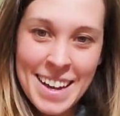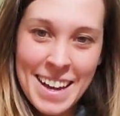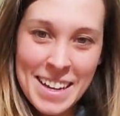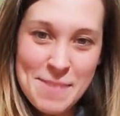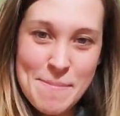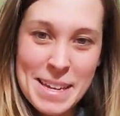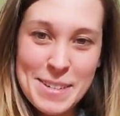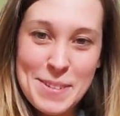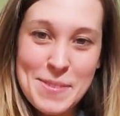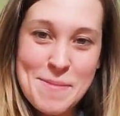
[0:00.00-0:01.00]
I got it made
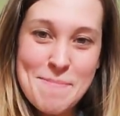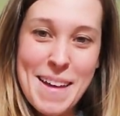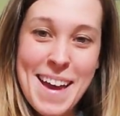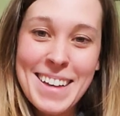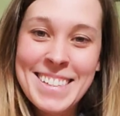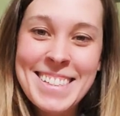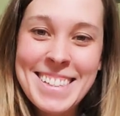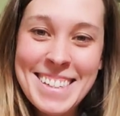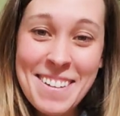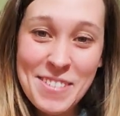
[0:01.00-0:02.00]
into a mask
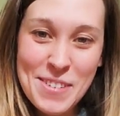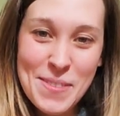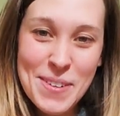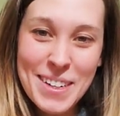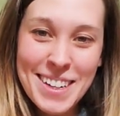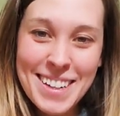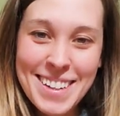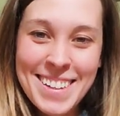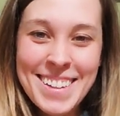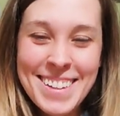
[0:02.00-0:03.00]
and never wore it.
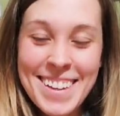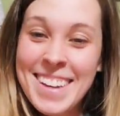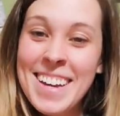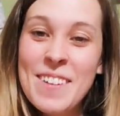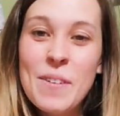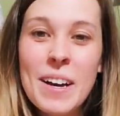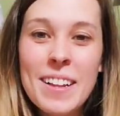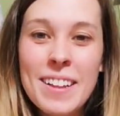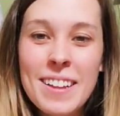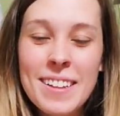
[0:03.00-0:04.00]

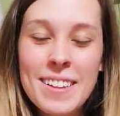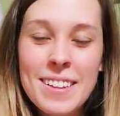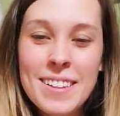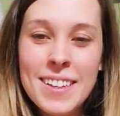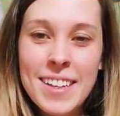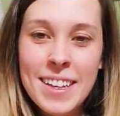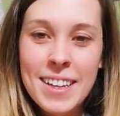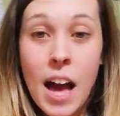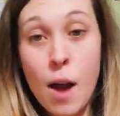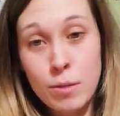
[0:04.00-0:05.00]
Well,
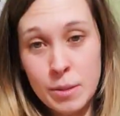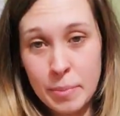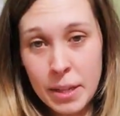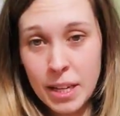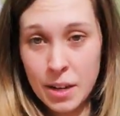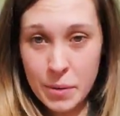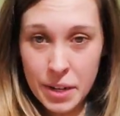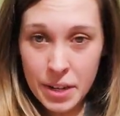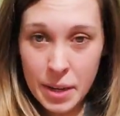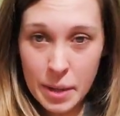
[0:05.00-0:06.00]
I was planning on
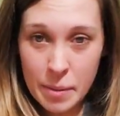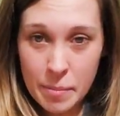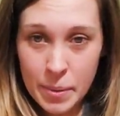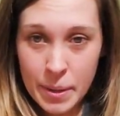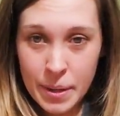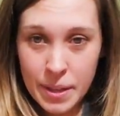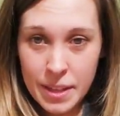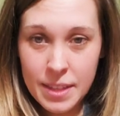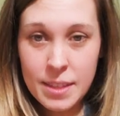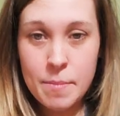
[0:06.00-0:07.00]
wearing it,
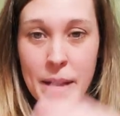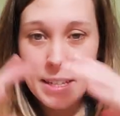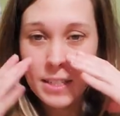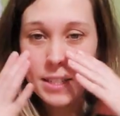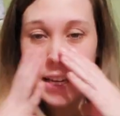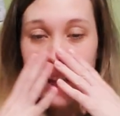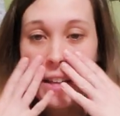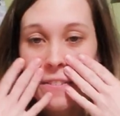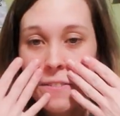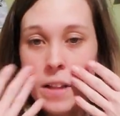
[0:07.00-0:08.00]
but the mask just
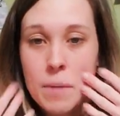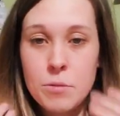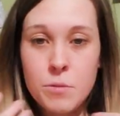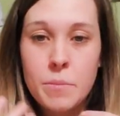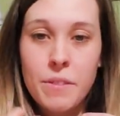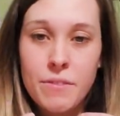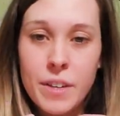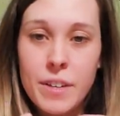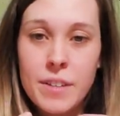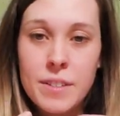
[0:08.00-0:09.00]
kind of flopped over my
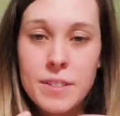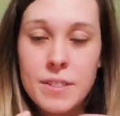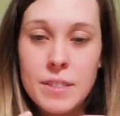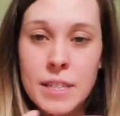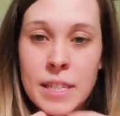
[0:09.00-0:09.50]
face.